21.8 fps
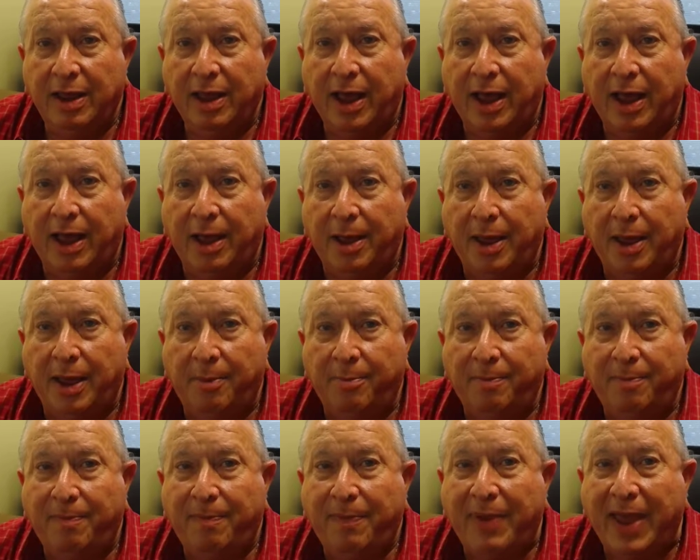
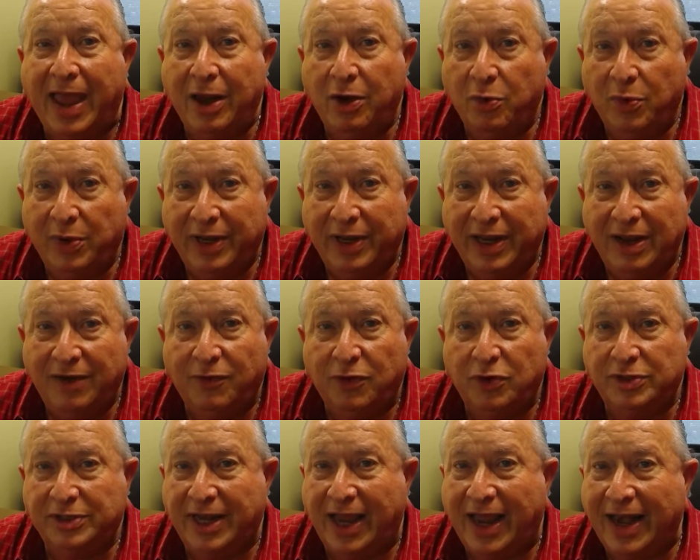pain
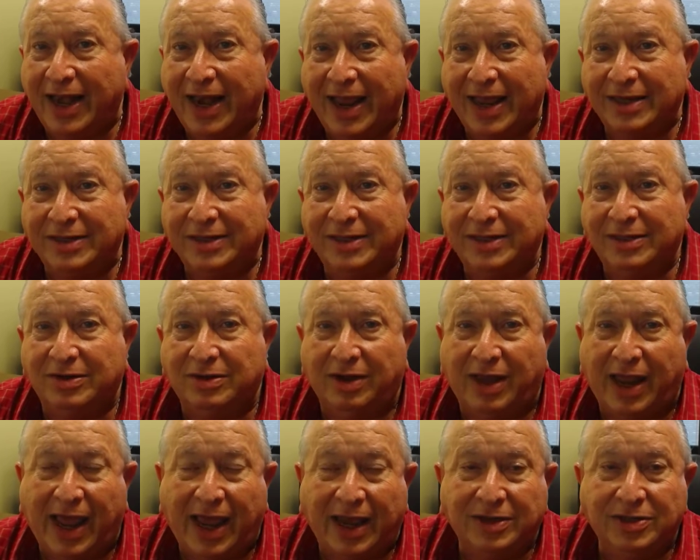relievers, antacids,
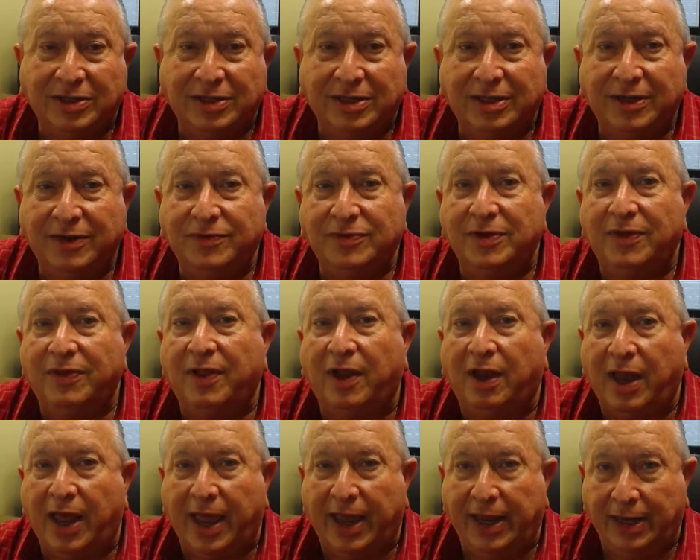laxatives, and the
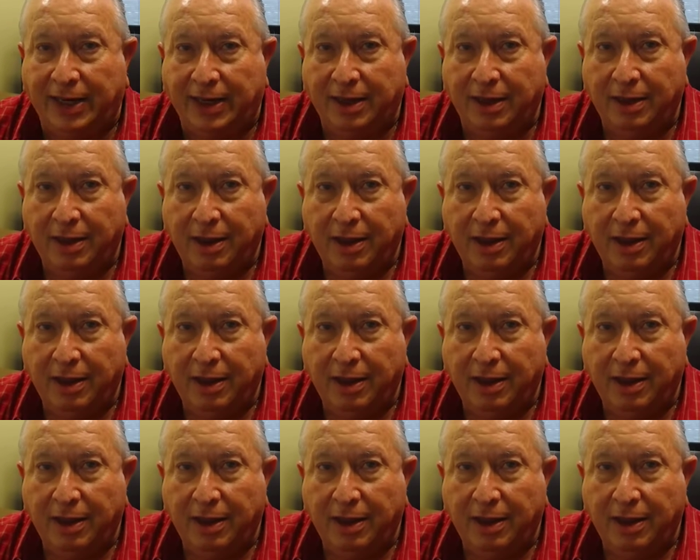like.